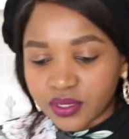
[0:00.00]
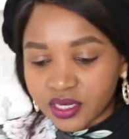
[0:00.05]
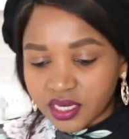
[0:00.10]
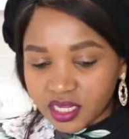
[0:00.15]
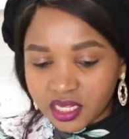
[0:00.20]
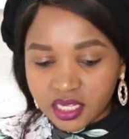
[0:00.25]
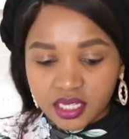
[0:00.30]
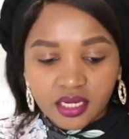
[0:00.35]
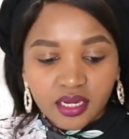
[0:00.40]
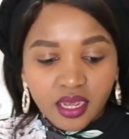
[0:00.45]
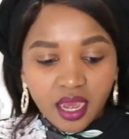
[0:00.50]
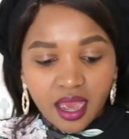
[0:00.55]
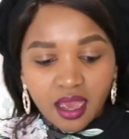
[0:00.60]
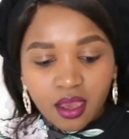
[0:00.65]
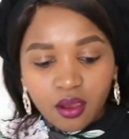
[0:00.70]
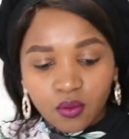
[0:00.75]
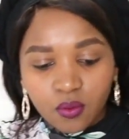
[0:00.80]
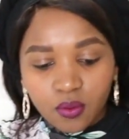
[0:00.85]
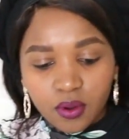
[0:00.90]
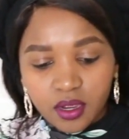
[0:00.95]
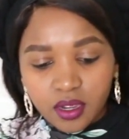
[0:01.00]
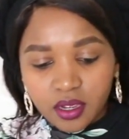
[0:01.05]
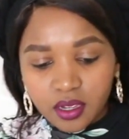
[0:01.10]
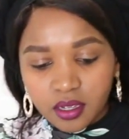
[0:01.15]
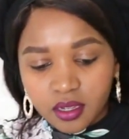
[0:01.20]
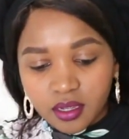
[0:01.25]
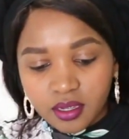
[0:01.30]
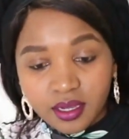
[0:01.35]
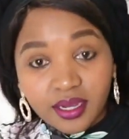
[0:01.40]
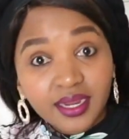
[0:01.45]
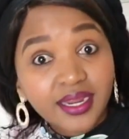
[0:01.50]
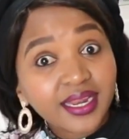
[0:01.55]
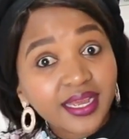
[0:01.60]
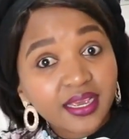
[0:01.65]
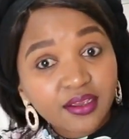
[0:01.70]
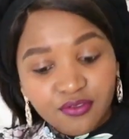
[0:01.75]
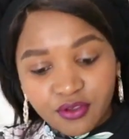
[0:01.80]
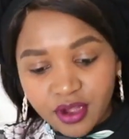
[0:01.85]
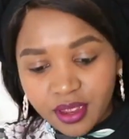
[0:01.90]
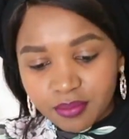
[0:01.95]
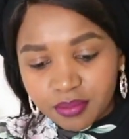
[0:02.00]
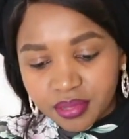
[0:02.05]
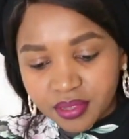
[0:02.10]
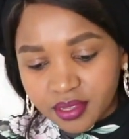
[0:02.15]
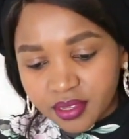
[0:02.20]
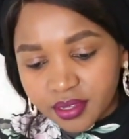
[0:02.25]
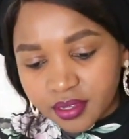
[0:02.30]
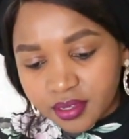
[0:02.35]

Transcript: we need our cling wrap.